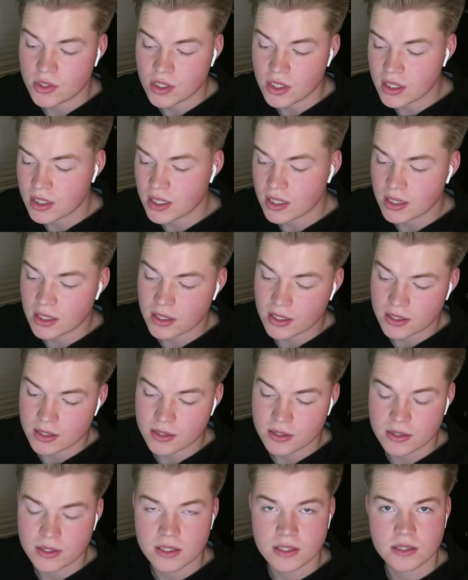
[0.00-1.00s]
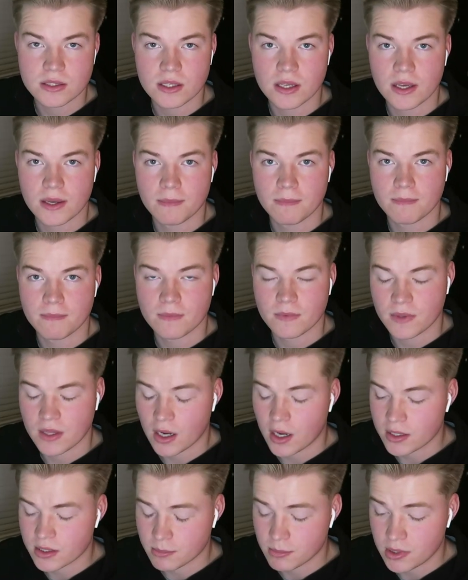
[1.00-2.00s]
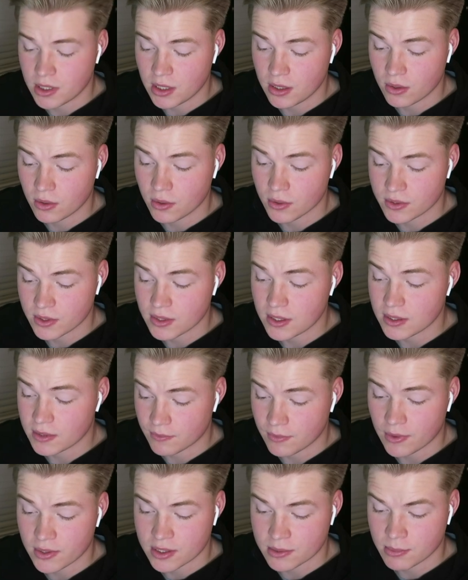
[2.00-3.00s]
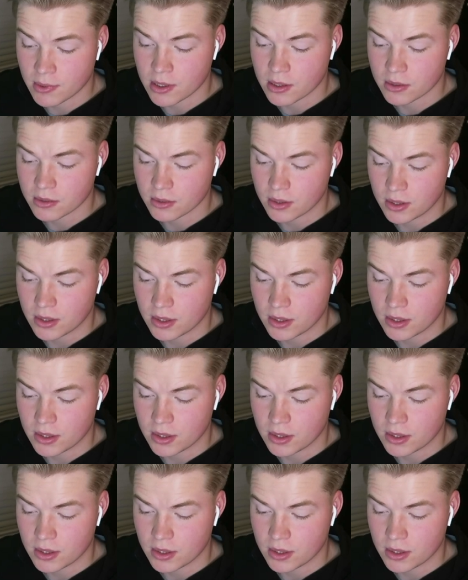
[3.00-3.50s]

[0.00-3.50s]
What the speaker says: Do you think that the Isaac Muneer horse is very smart?